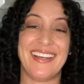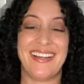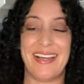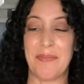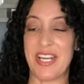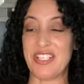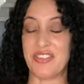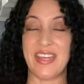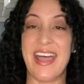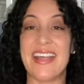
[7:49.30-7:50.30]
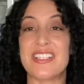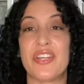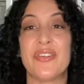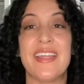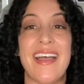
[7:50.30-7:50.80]
I'm gonna do that.
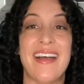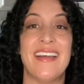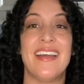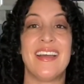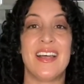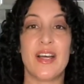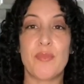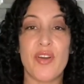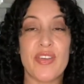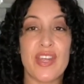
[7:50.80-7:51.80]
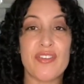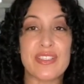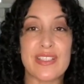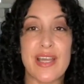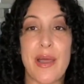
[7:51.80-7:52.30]
So yeah, more videos
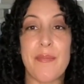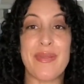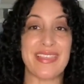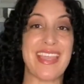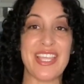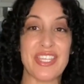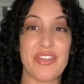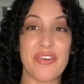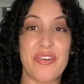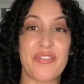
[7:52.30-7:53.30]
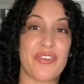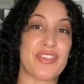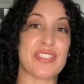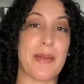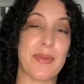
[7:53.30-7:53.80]
to come, but thank you for
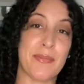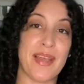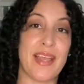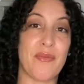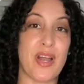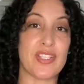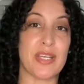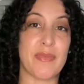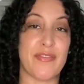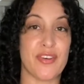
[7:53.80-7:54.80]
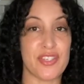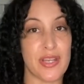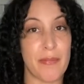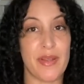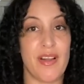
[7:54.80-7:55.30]
stopping by and watching my first
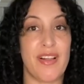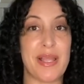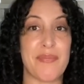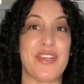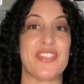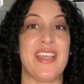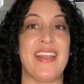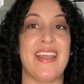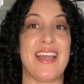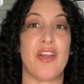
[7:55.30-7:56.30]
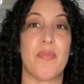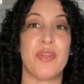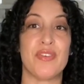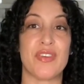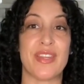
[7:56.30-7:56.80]
shopping haul. I appreciate it. I hope you
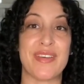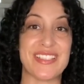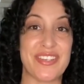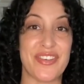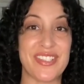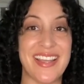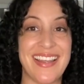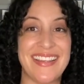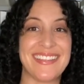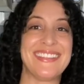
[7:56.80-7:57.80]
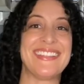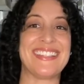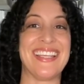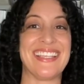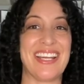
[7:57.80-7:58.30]
enjoy the rest of your day.
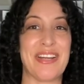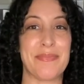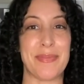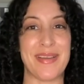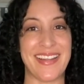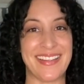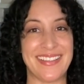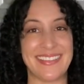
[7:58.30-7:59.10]
Take care. Bye-bye.